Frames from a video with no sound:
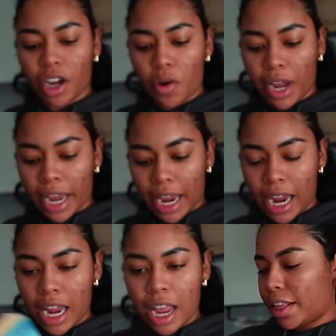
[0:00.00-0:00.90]

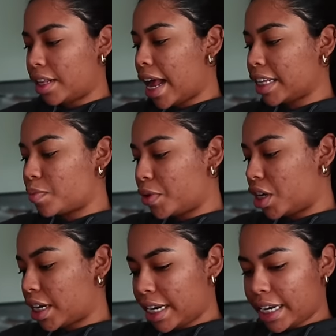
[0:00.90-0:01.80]
Okay. And the last
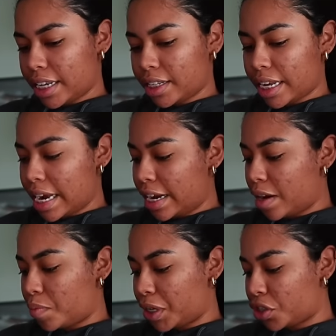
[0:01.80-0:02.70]
book is
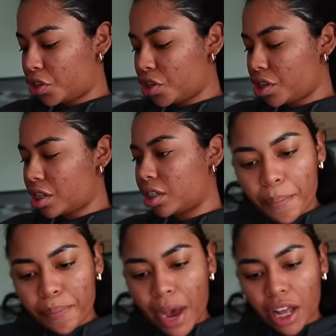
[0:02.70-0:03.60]
Hidden Pictures.
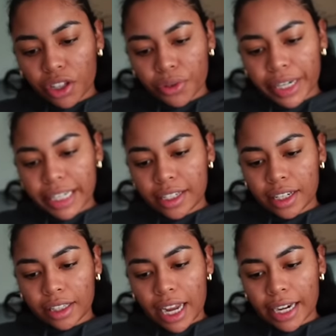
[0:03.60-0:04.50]
Mallory is
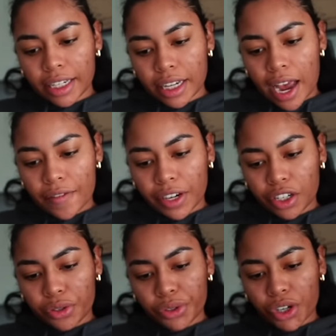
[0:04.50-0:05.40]
delighted to have a
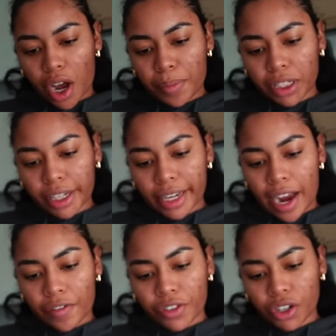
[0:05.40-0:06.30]
new job looking
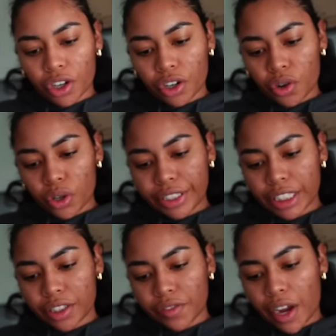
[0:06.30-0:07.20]
after
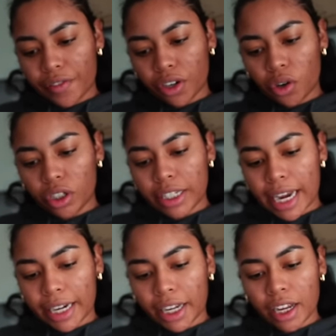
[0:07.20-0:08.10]
gorgeous 5-year-old
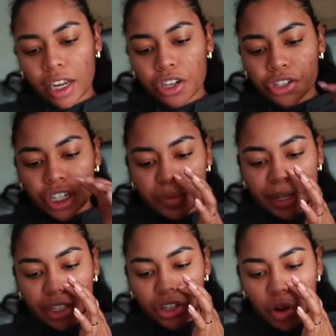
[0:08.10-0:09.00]
Teddy. She's
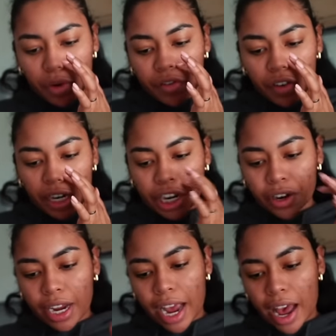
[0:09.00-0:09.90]
been sober for a year
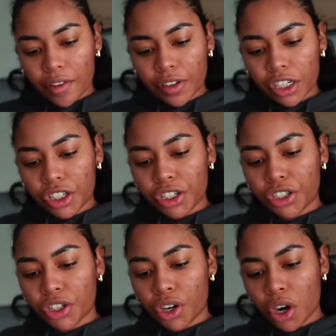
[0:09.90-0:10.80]
and a half, and she's
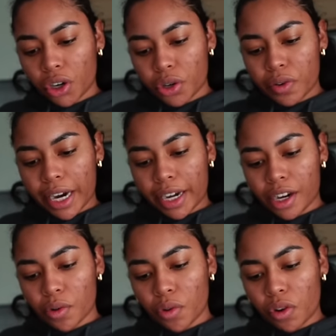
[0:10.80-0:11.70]
sure her new
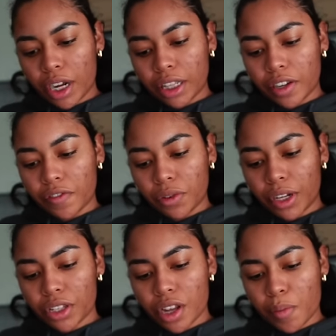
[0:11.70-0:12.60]
nannying role in the
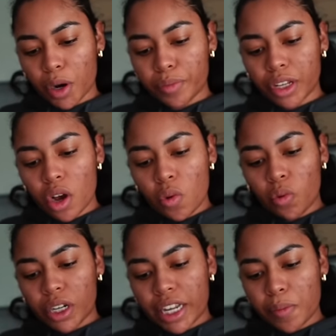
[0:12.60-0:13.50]
affluent suburbs
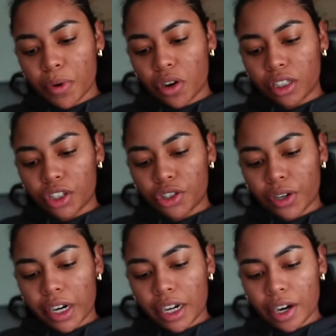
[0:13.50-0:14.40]
will keep her on the
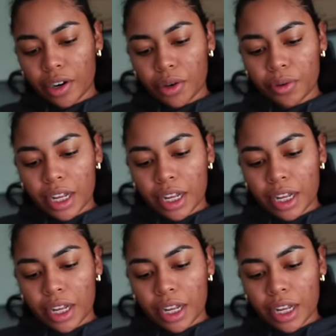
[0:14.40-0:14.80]
straight and narrow.